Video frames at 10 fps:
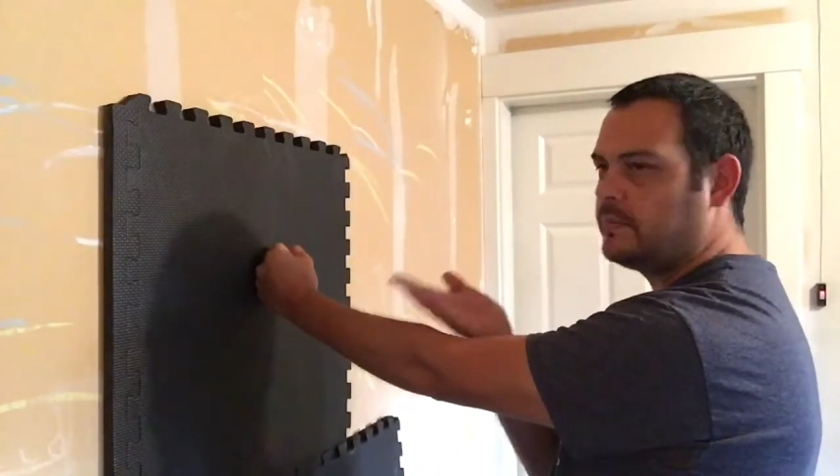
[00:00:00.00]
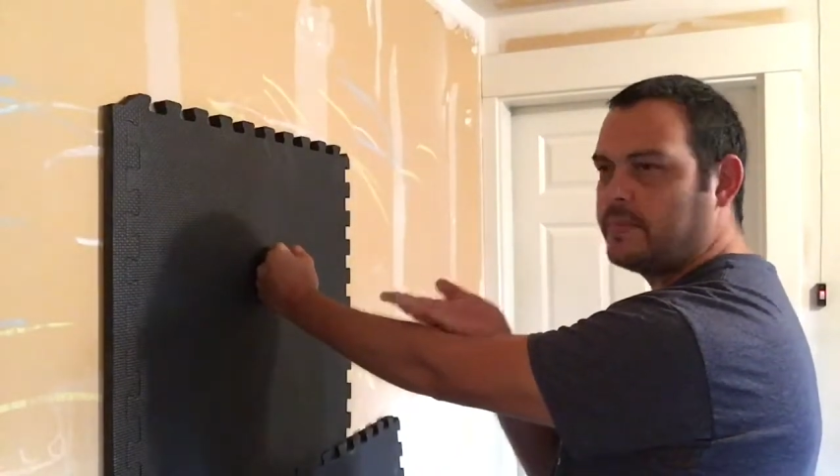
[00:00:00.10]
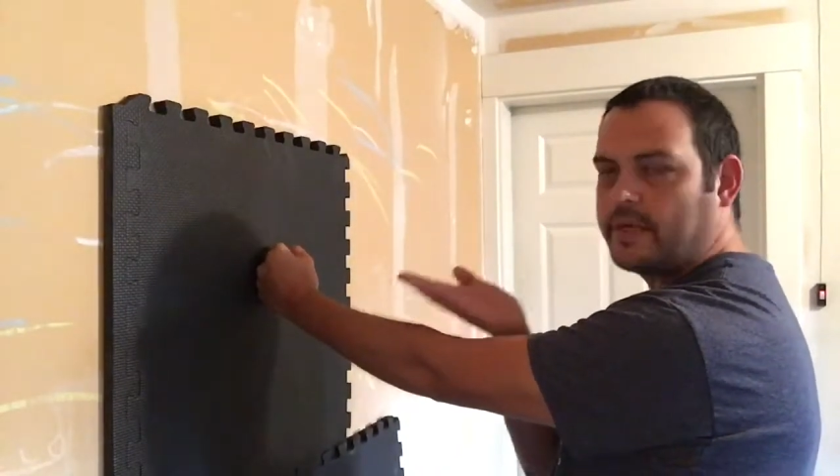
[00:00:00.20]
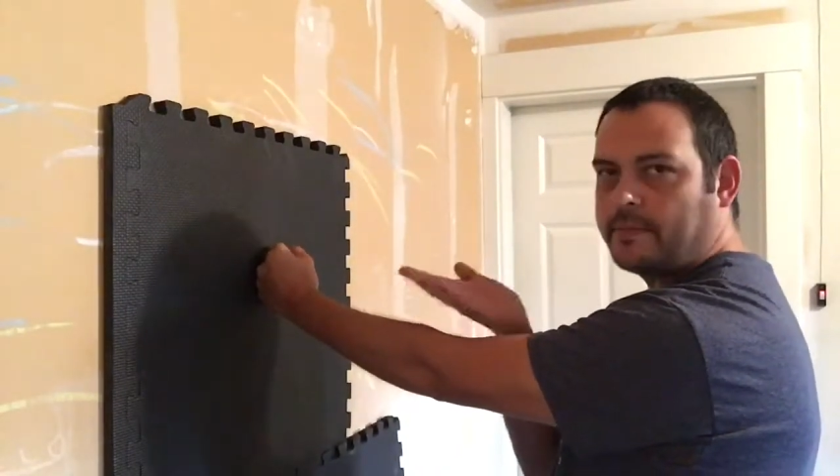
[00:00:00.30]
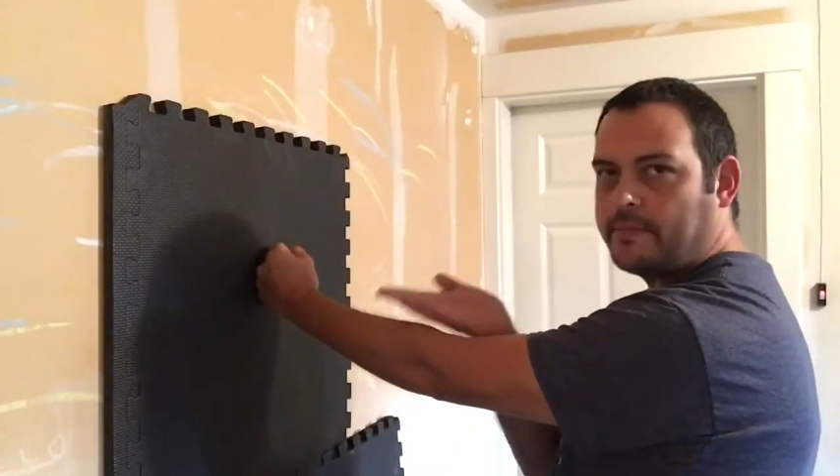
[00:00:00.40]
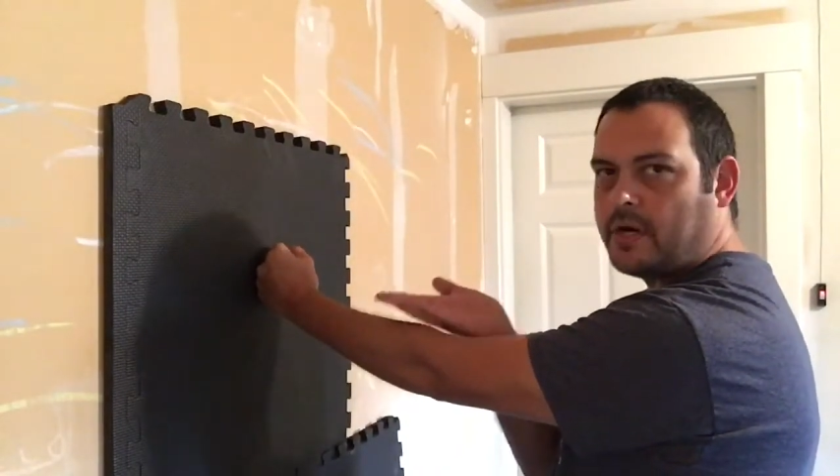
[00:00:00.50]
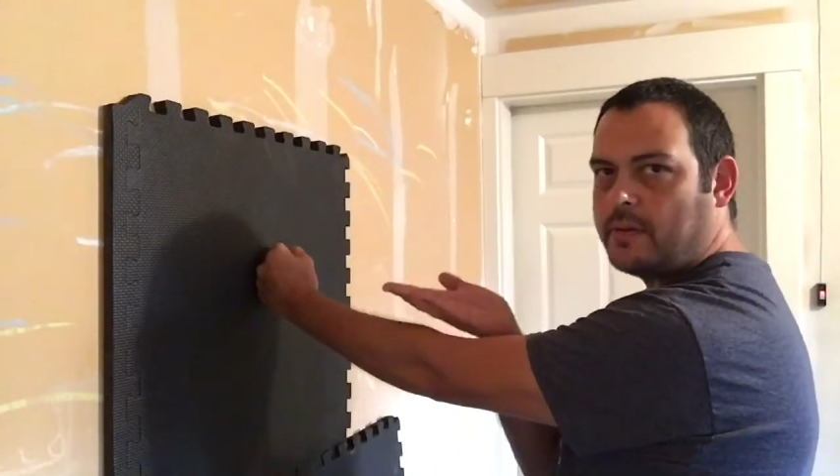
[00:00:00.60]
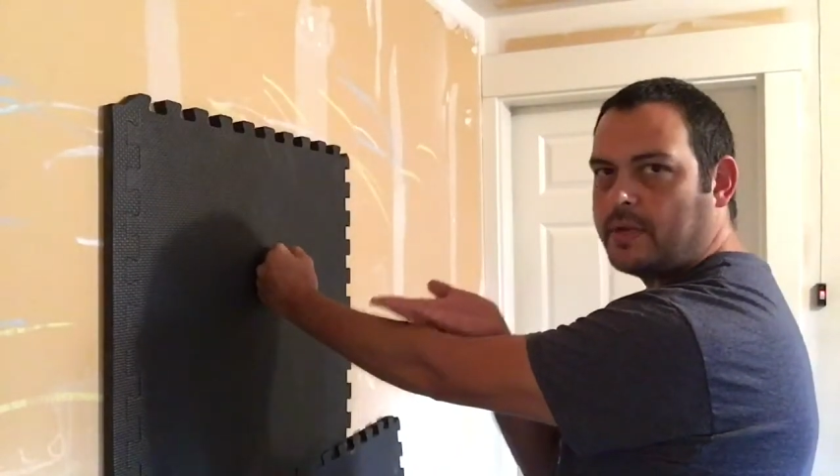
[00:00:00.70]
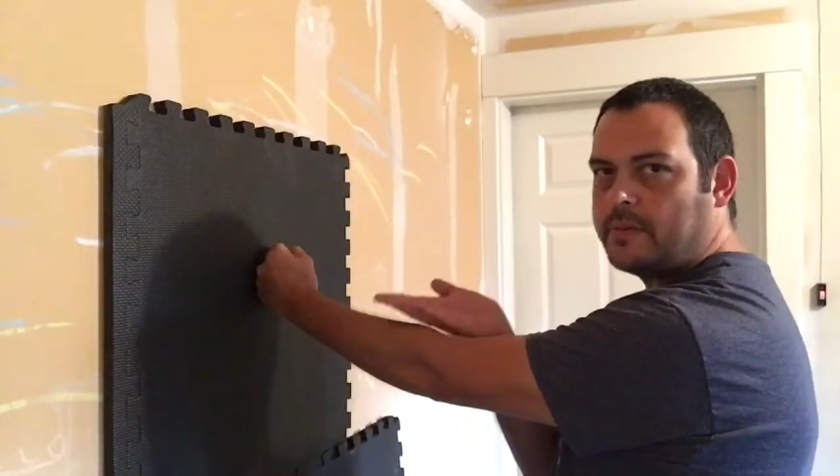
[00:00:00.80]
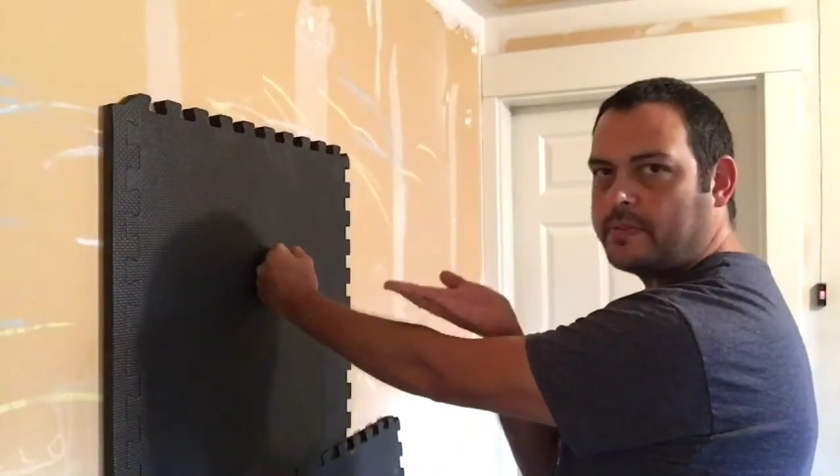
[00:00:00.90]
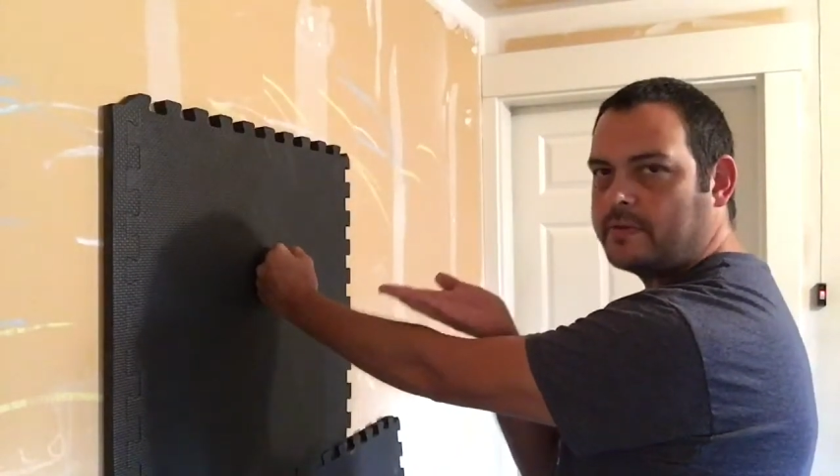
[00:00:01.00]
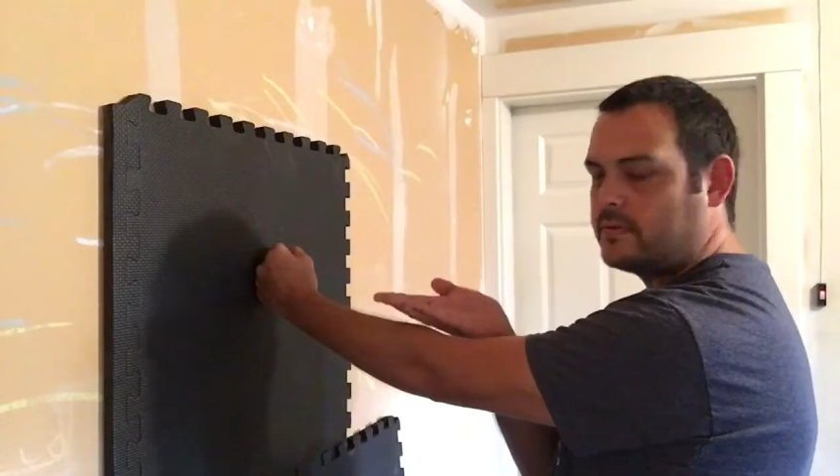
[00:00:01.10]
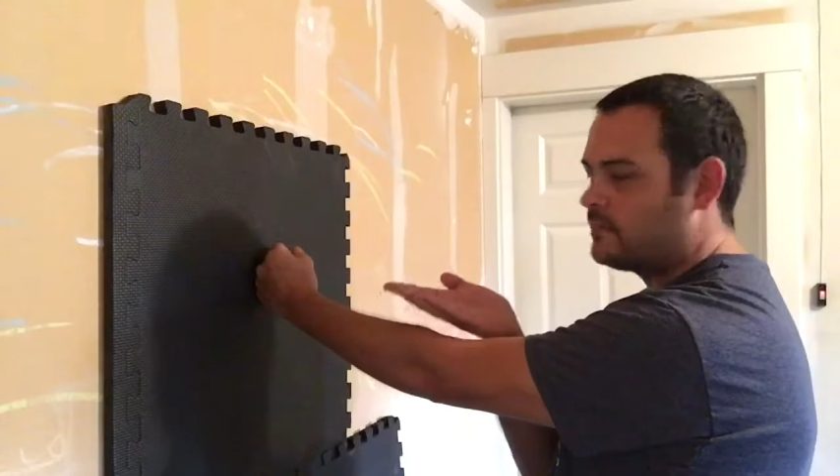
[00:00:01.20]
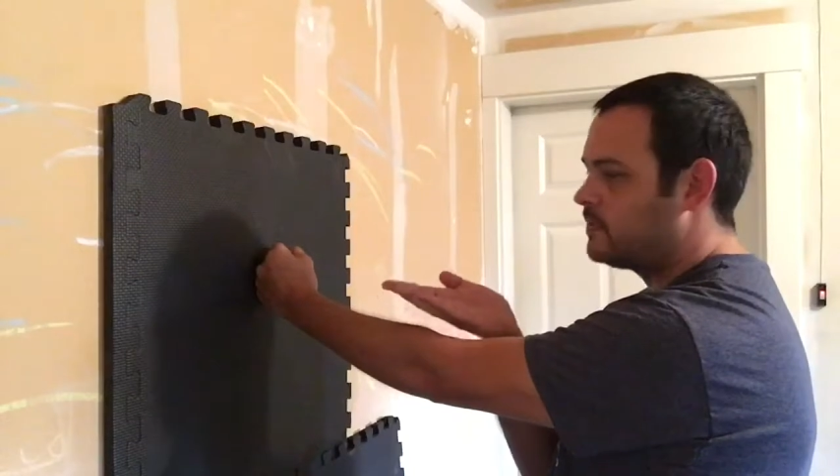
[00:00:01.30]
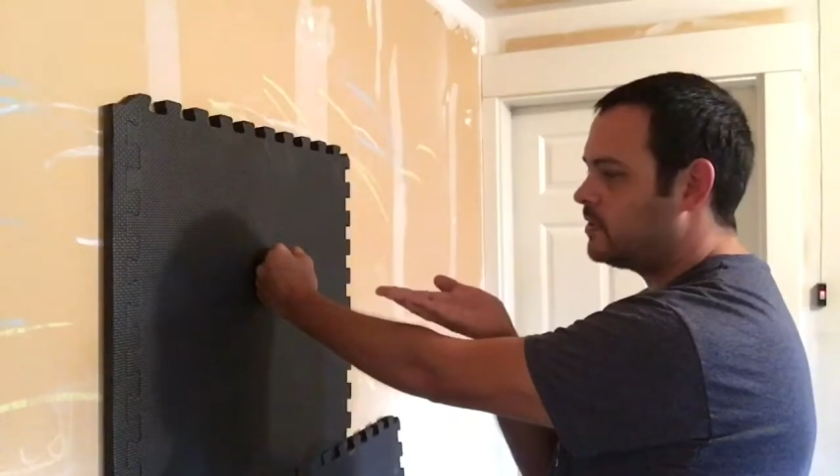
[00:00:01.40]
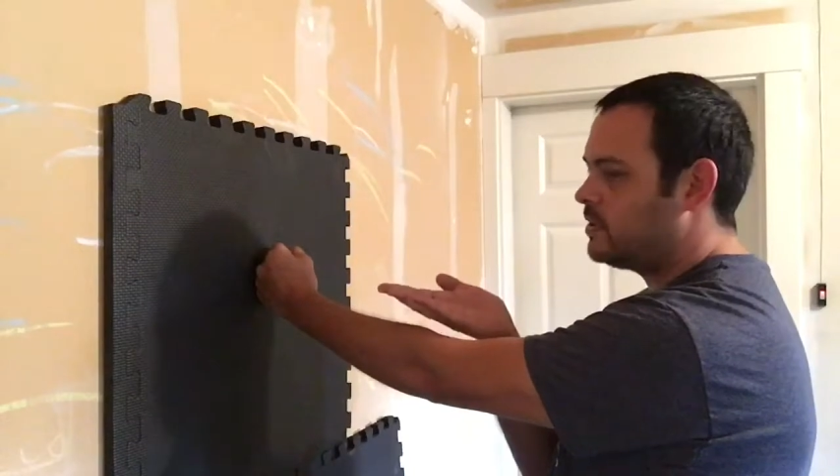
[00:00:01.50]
make palm up for